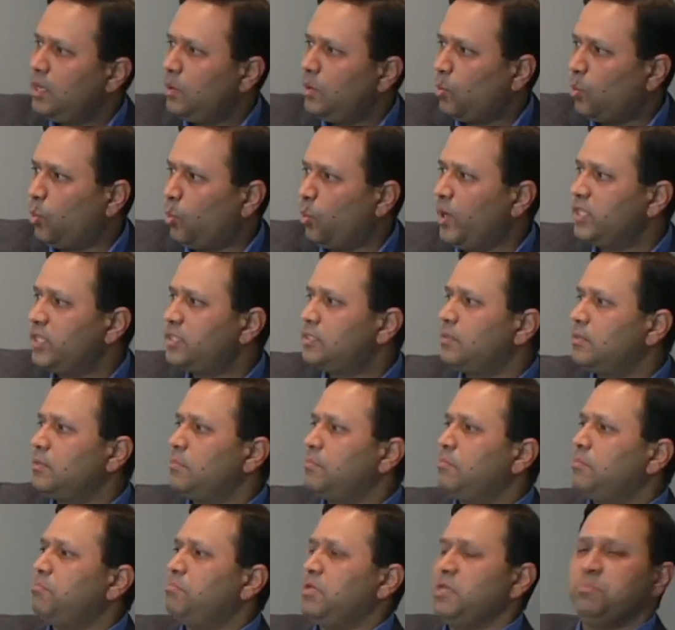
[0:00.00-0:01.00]
with
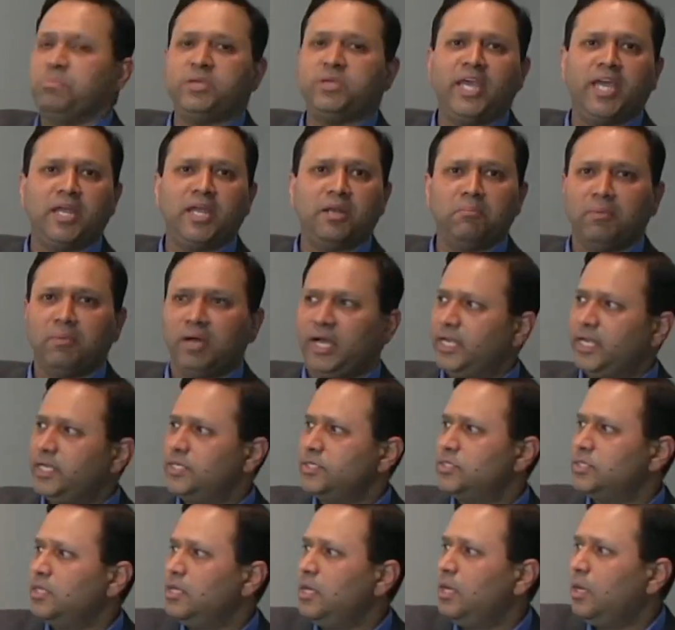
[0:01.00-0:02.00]
PPA in
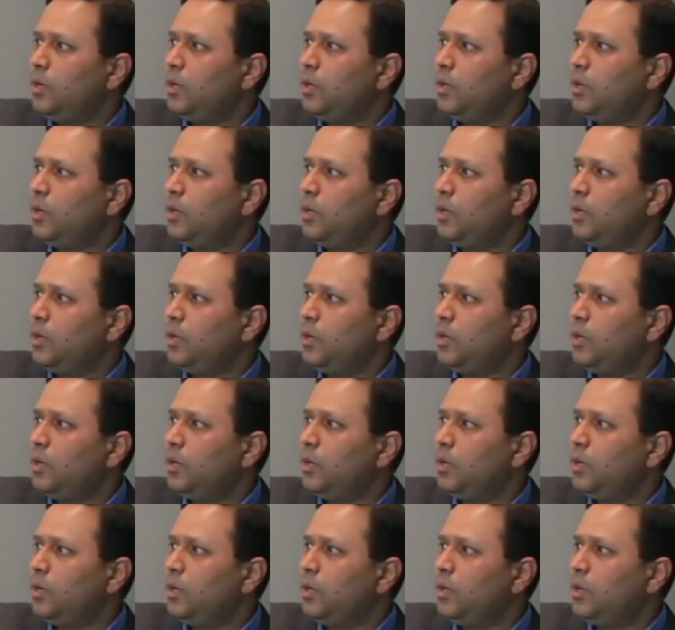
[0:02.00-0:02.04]
mind,